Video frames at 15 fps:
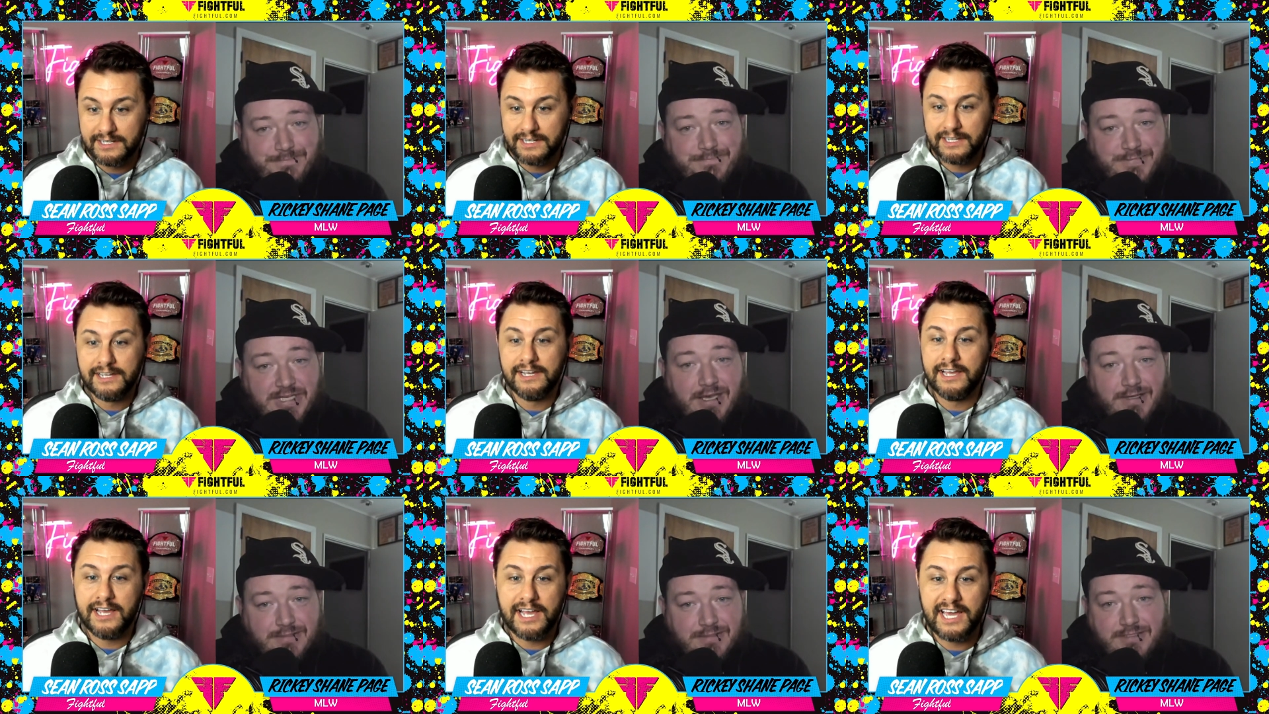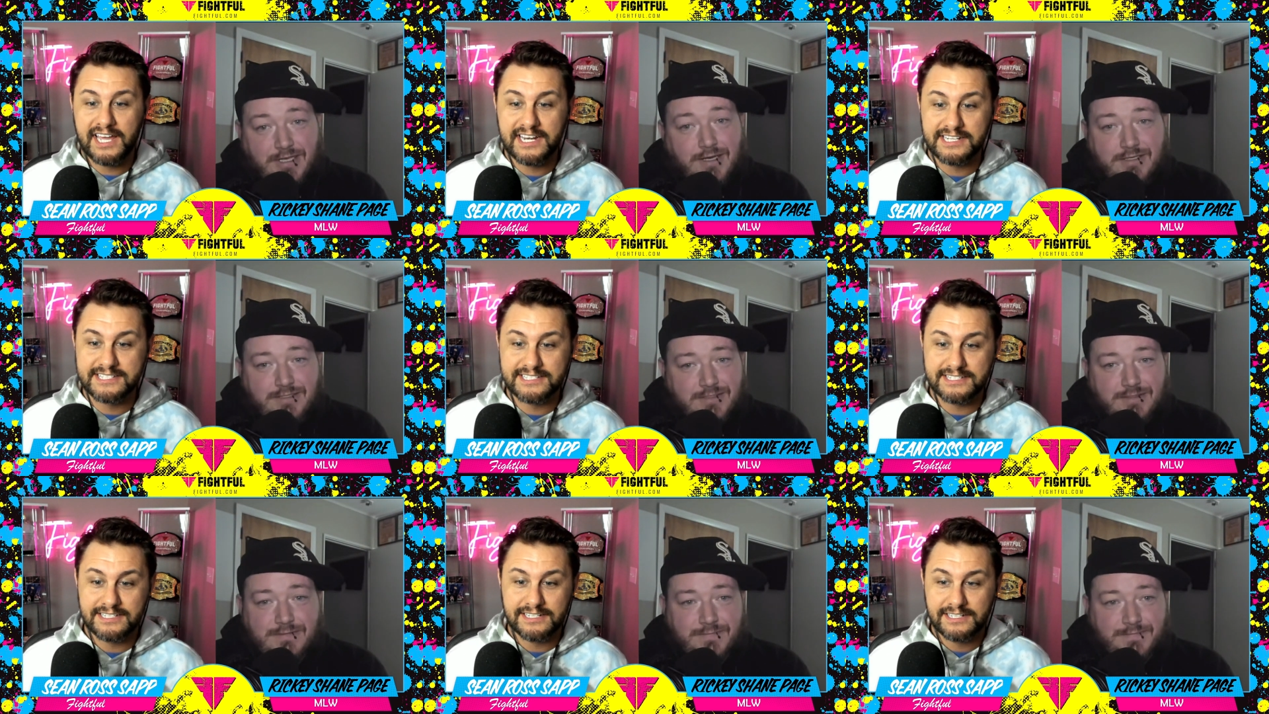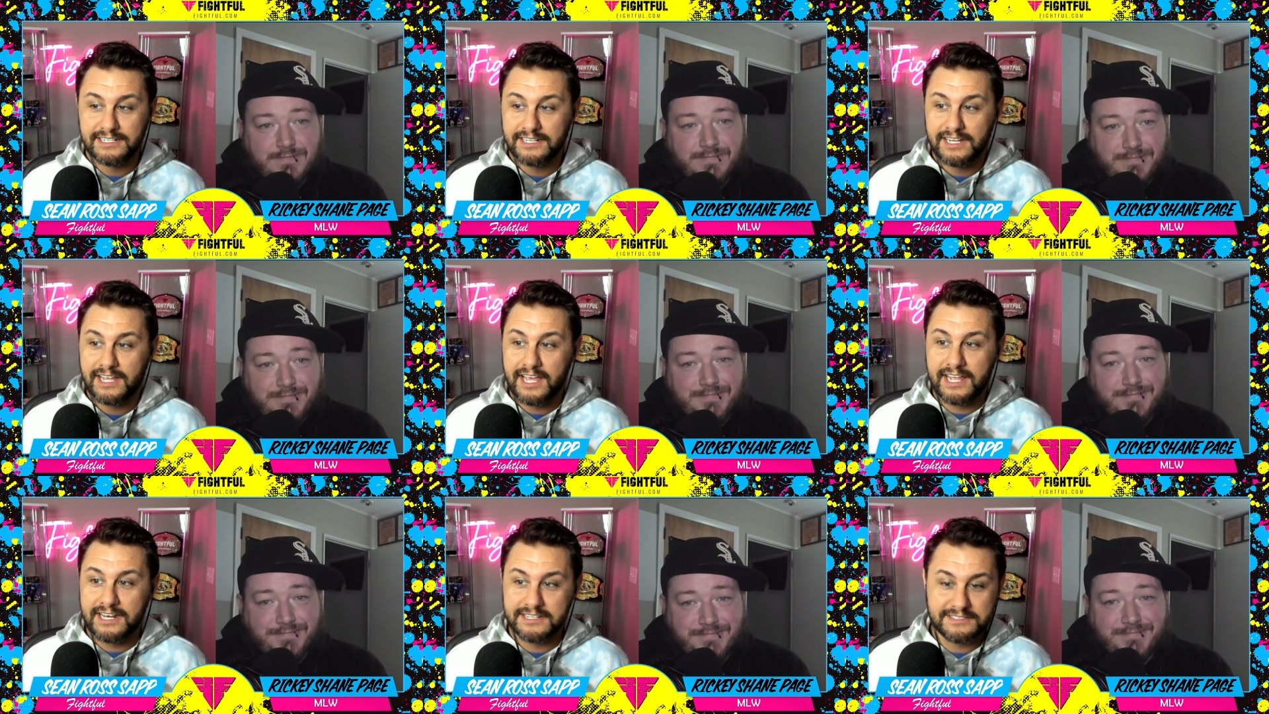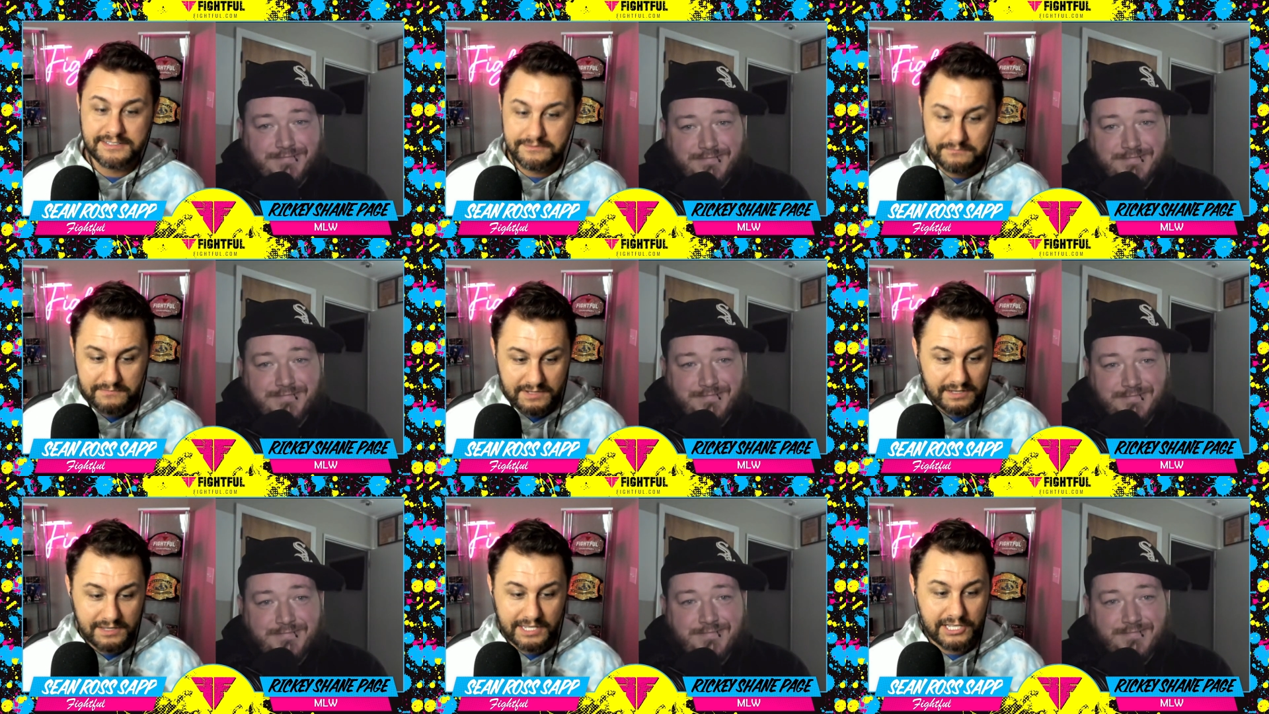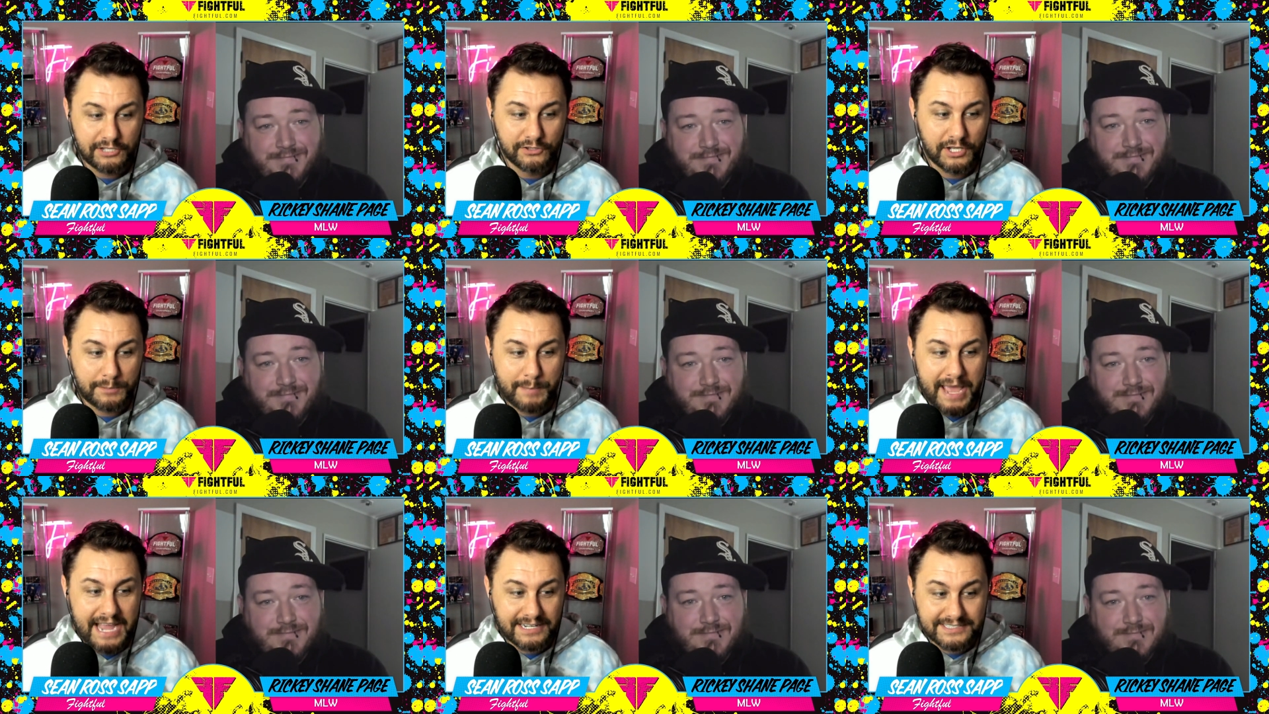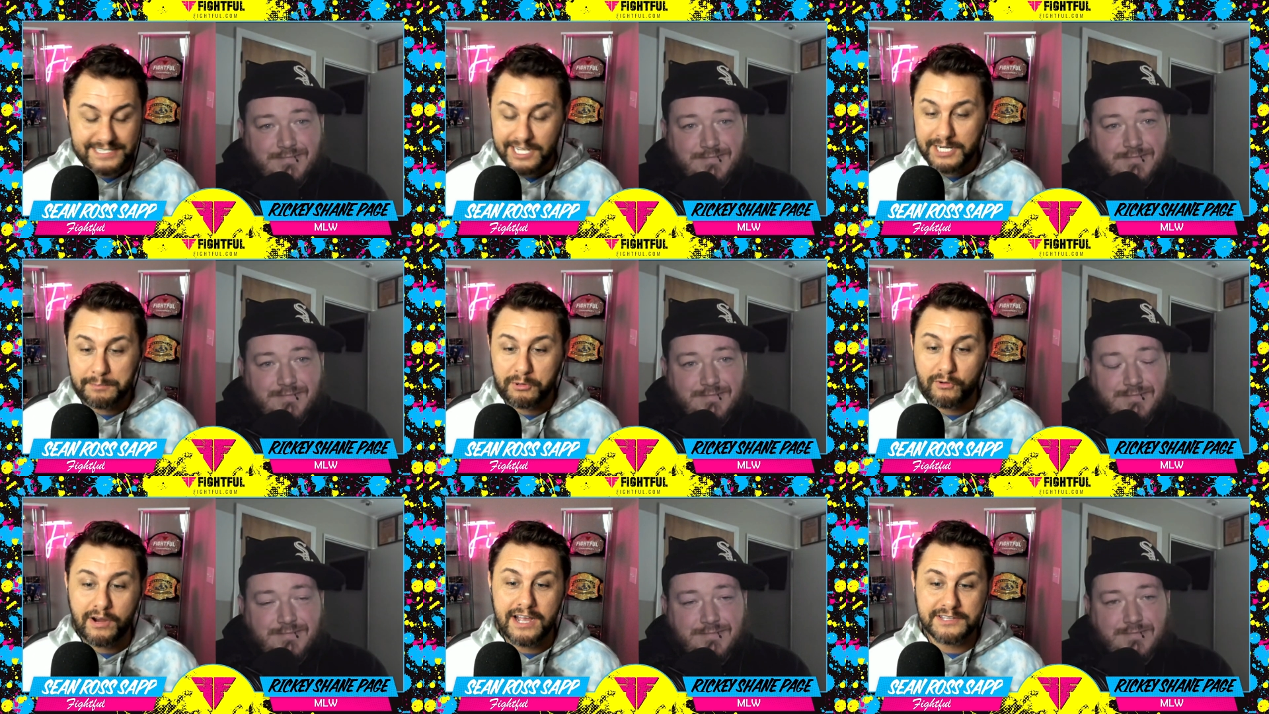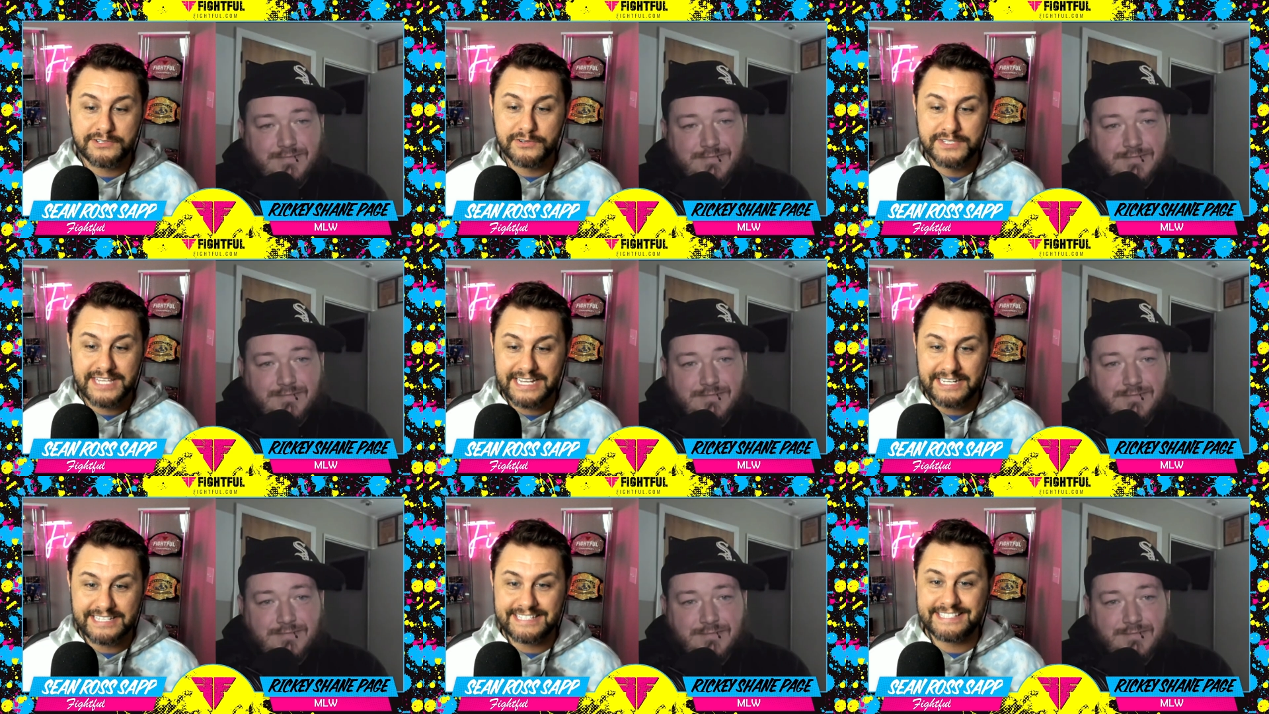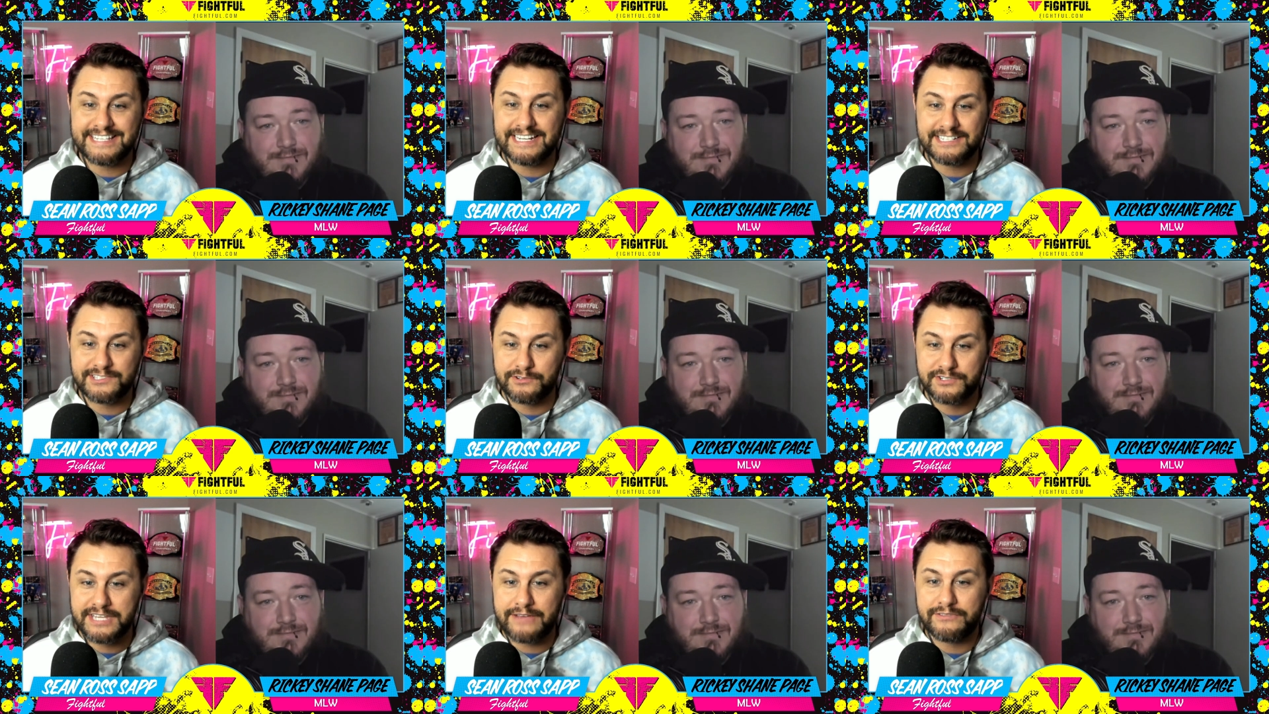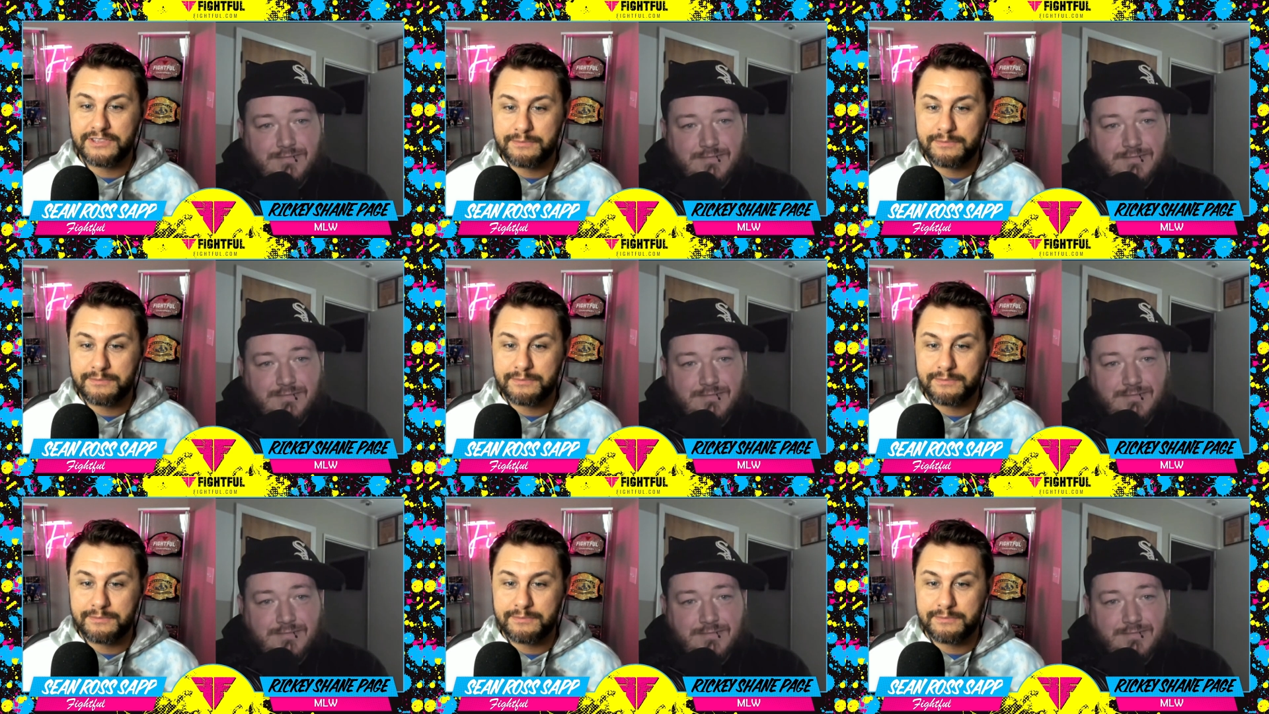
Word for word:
Speaker 1: Yeah, and it's and it's like you look back, Deonna Purrazzo's like sixth or seventh